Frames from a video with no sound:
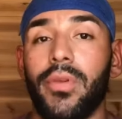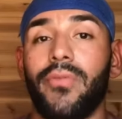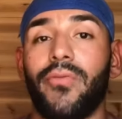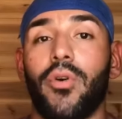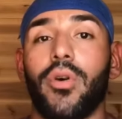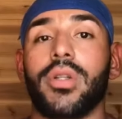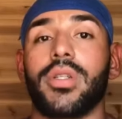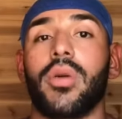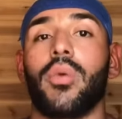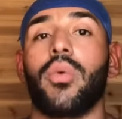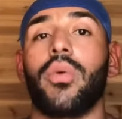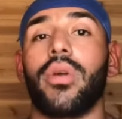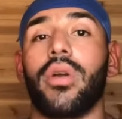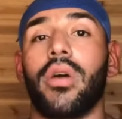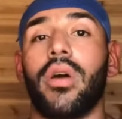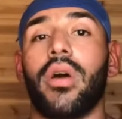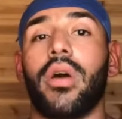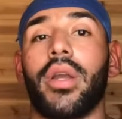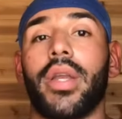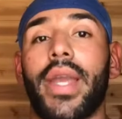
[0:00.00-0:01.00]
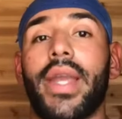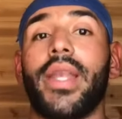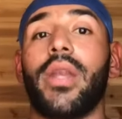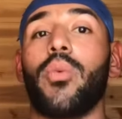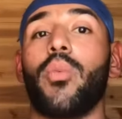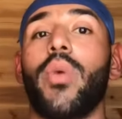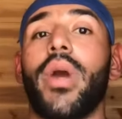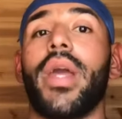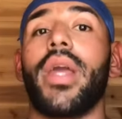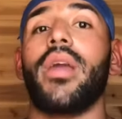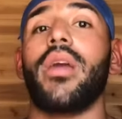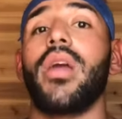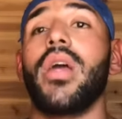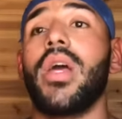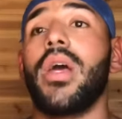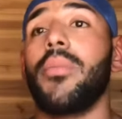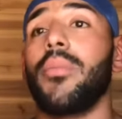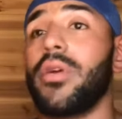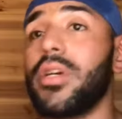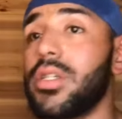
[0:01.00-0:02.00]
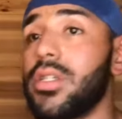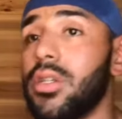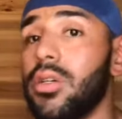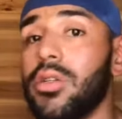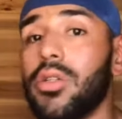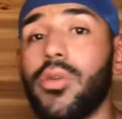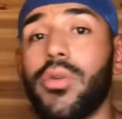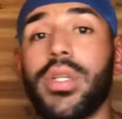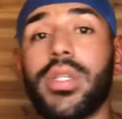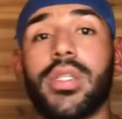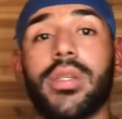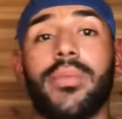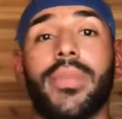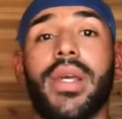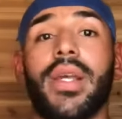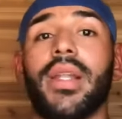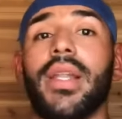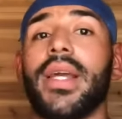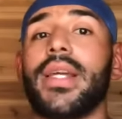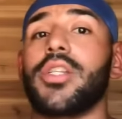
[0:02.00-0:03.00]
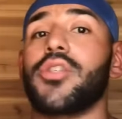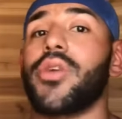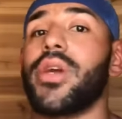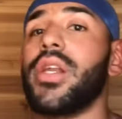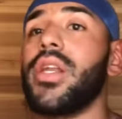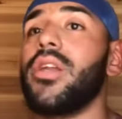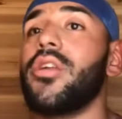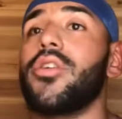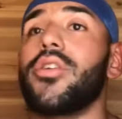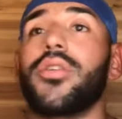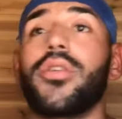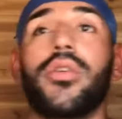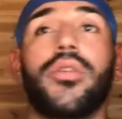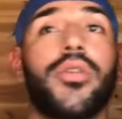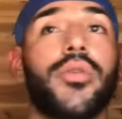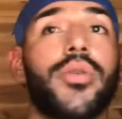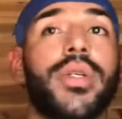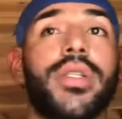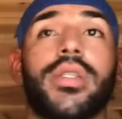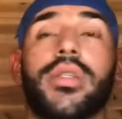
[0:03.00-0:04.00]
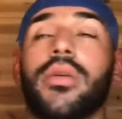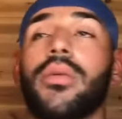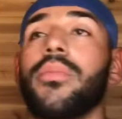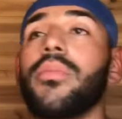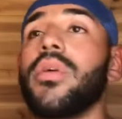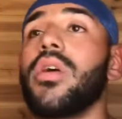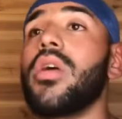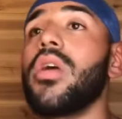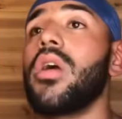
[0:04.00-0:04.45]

focus on gaining weight, but you're still doing some HIIT-like training, you're still doing some